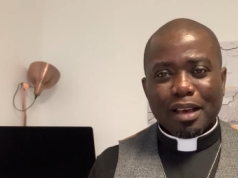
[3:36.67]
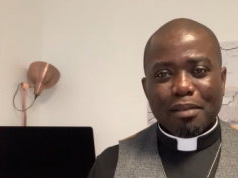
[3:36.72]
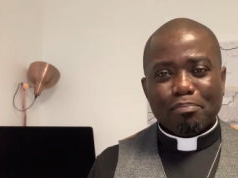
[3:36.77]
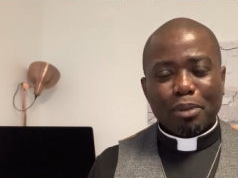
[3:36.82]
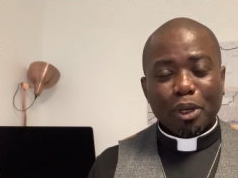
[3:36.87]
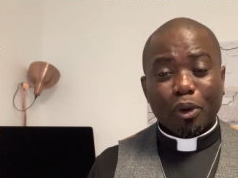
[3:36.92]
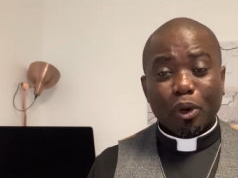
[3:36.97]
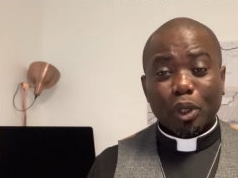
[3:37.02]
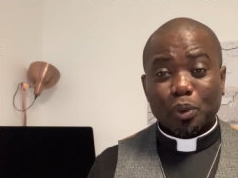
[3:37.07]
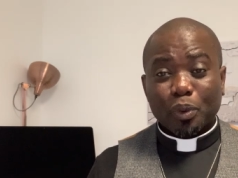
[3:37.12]

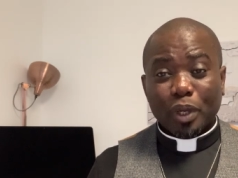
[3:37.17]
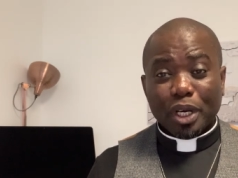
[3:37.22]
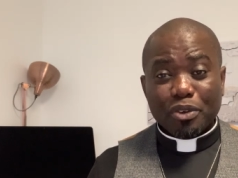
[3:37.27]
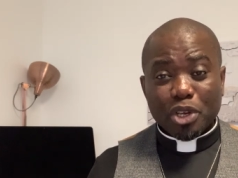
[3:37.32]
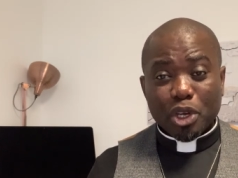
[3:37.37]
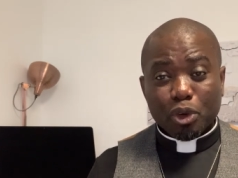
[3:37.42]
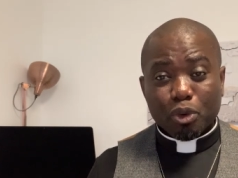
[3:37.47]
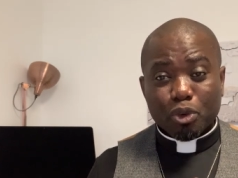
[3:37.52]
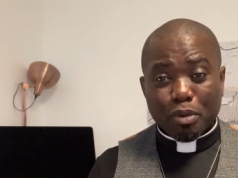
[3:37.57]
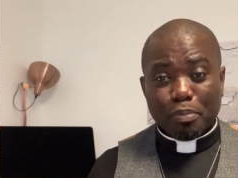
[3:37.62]
Because when
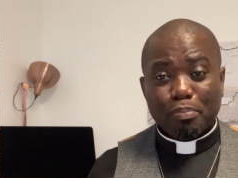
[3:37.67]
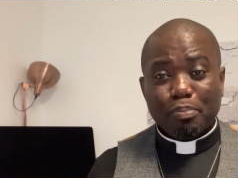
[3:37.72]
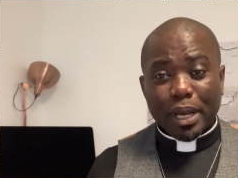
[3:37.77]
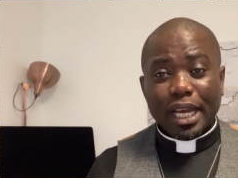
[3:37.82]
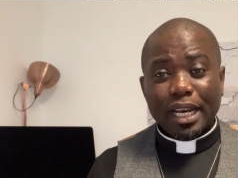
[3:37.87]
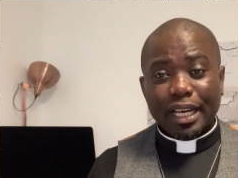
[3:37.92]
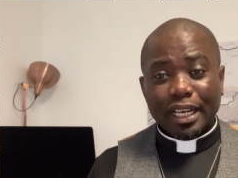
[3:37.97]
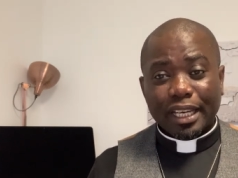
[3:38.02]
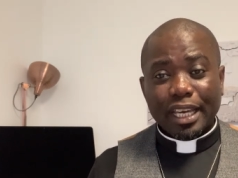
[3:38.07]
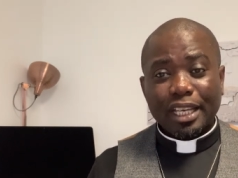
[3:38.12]
you
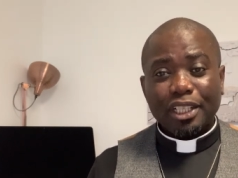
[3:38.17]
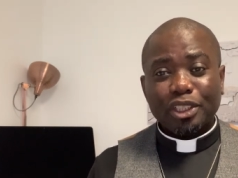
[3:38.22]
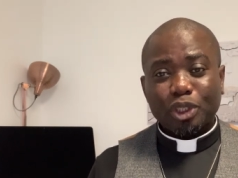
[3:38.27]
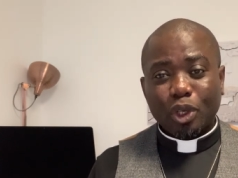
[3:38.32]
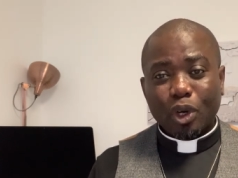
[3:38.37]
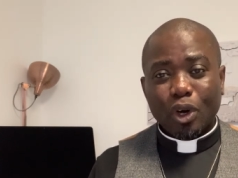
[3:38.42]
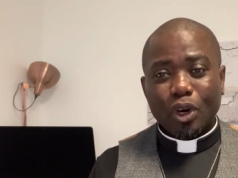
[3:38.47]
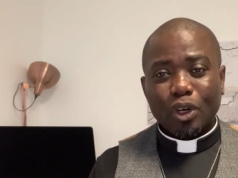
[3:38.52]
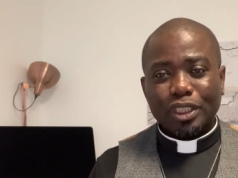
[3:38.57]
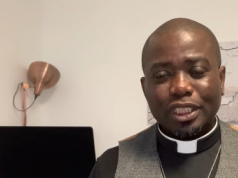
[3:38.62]
rebel against
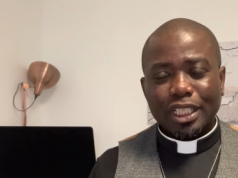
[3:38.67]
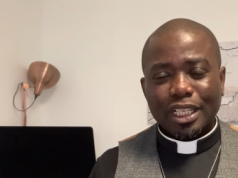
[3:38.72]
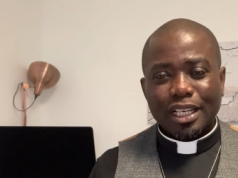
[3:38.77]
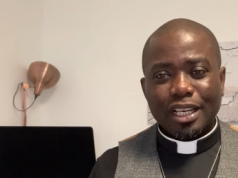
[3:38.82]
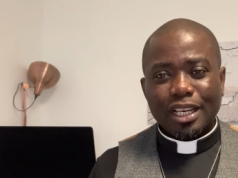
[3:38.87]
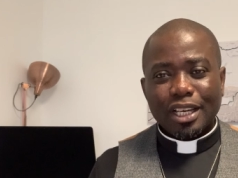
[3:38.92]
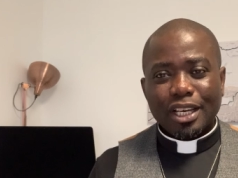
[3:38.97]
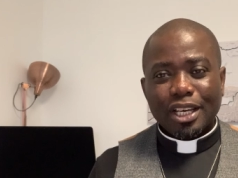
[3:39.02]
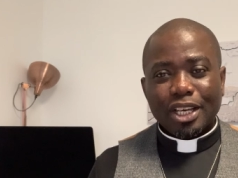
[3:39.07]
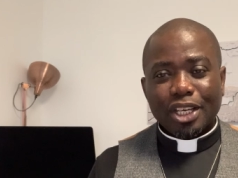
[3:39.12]
God,
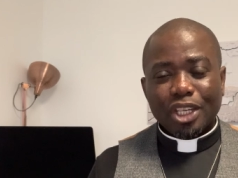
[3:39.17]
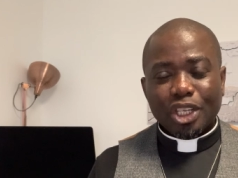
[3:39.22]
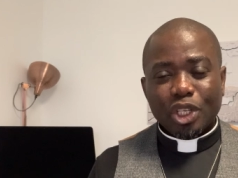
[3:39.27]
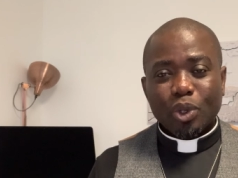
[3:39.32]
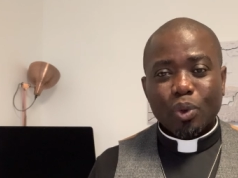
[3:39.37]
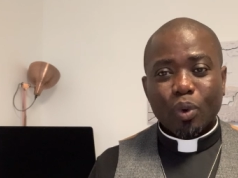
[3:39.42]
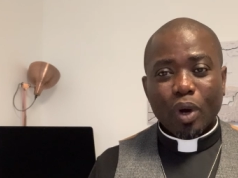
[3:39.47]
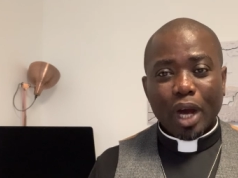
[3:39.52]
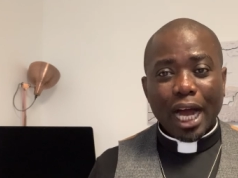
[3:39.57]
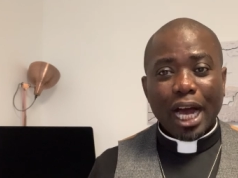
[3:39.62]

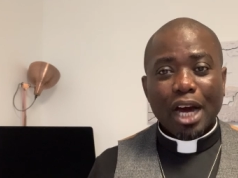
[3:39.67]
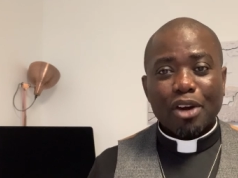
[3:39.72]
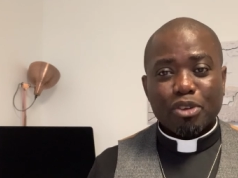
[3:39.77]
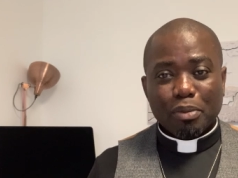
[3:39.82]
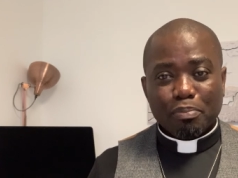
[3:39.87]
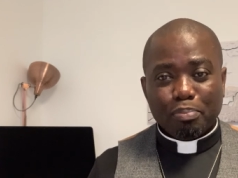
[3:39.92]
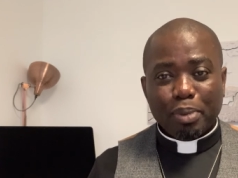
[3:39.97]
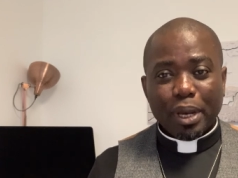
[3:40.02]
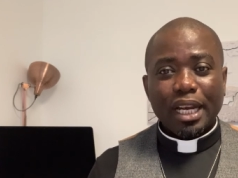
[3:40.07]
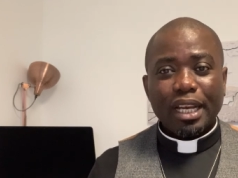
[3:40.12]
you are
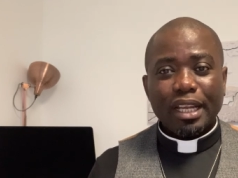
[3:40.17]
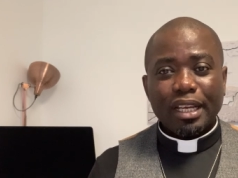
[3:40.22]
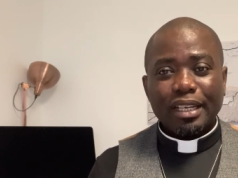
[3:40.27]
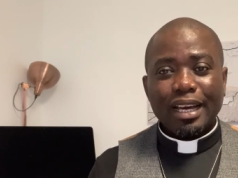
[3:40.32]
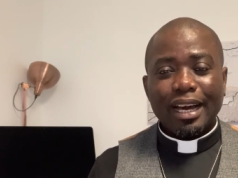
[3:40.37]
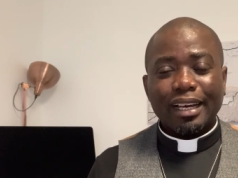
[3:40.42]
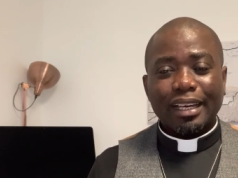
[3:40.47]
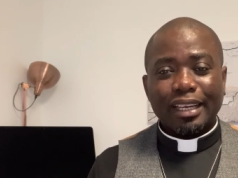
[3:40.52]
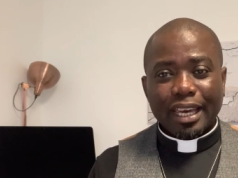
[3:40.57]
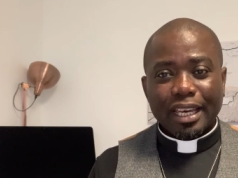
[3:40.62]
rebelling
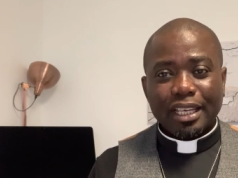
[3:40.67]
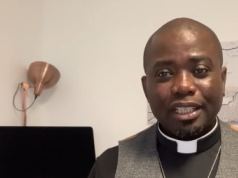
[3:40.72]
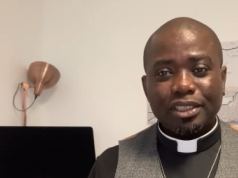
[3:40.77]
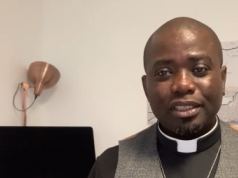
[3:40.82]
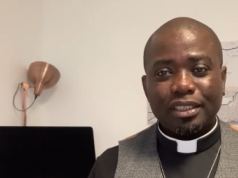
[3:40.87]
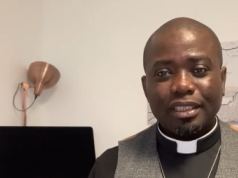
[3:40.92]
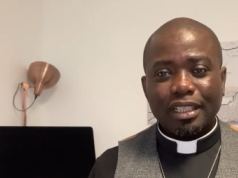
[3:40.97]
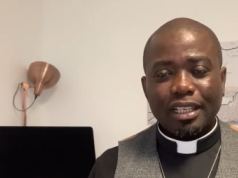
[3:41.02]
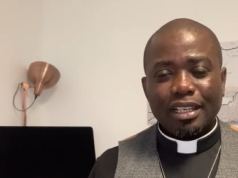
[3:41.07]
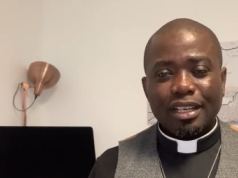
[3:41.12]

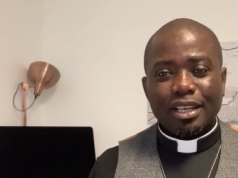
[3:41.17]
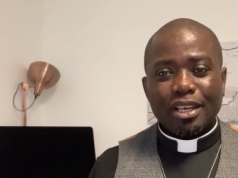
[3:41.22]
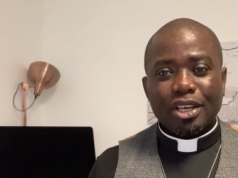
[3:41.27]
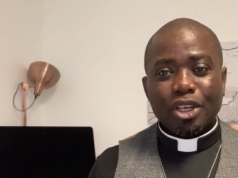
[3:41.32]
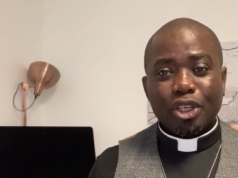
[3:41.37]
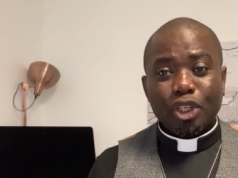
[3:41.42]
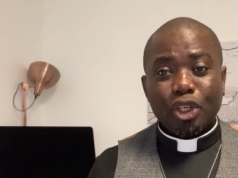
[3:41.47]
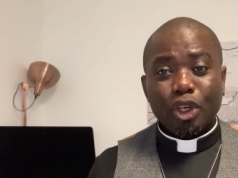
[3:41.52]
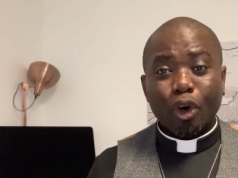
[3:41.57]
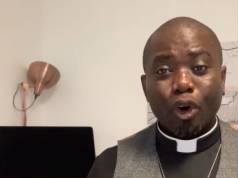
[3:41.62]
against
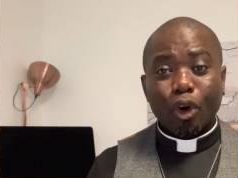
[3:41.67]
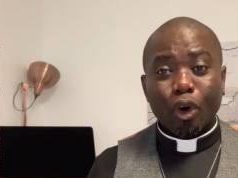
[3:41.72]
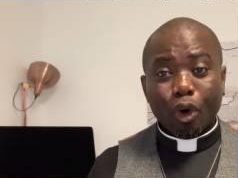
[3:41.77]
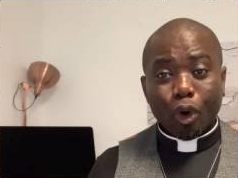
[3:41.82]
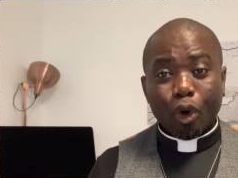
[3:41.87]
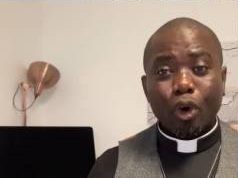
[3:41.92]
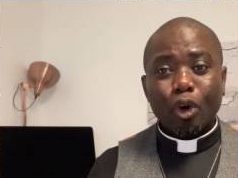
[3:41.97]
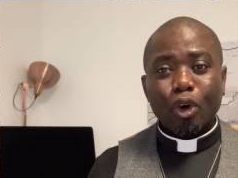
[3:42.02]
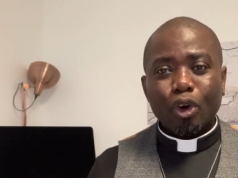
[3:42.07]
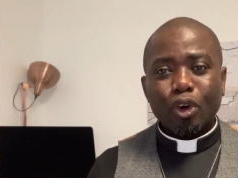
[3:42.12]
your
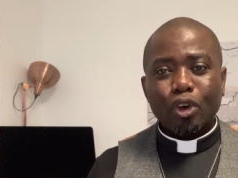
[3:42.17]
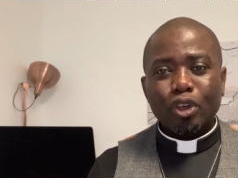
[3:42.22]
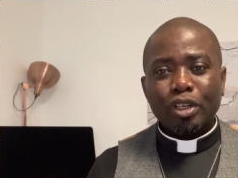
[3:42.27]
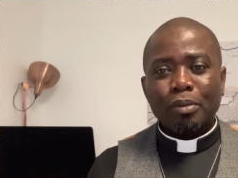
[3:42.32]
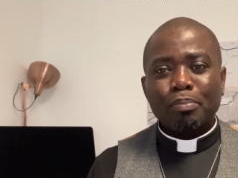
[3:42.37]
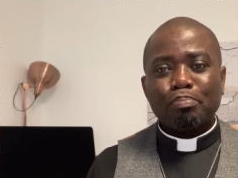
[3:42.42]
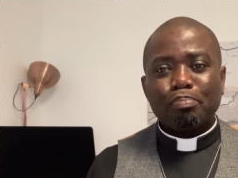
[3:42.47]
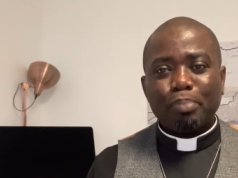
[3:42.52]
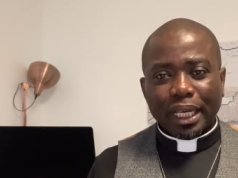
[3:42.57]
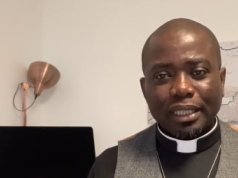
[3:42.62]

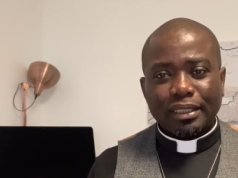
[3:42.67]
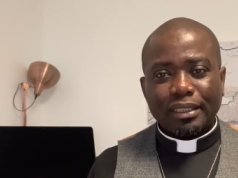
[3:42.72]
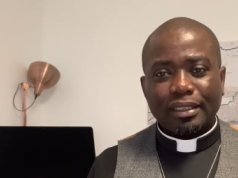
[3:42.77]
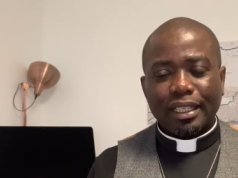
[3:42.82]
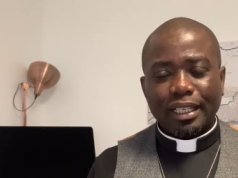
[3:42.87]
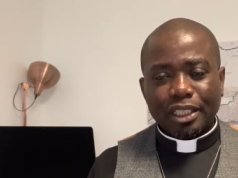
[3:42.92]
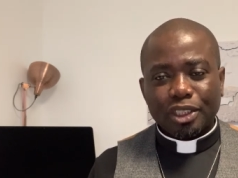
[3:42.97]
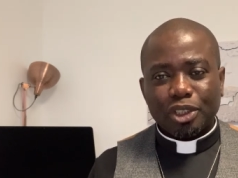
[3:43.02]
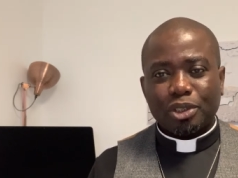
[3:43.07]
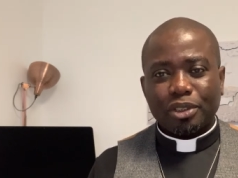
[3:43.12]
own best
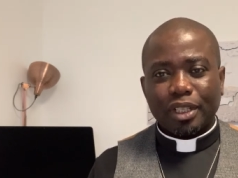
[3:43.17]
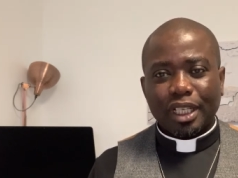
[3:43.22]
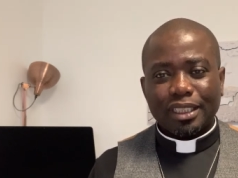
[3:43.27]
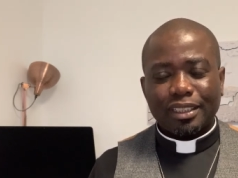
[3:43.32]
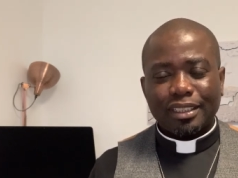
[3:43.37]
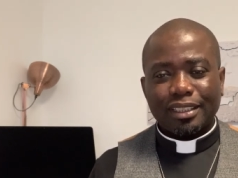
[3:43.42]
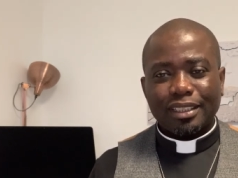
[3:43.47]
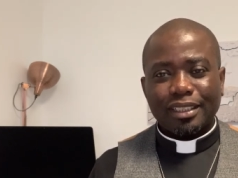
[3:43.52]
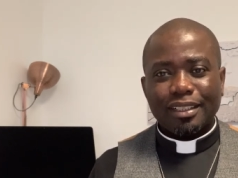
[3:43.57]
interest.